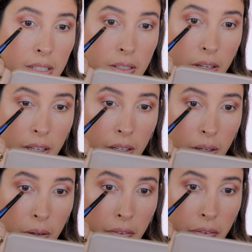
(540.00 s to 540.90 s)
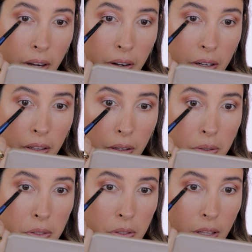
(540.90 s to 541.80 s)
is gonna go very
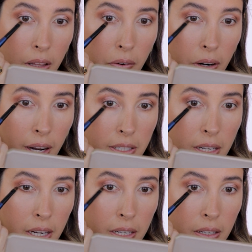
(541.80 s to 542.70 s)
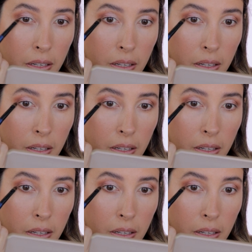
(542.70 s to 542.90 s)
close to the lower lash line.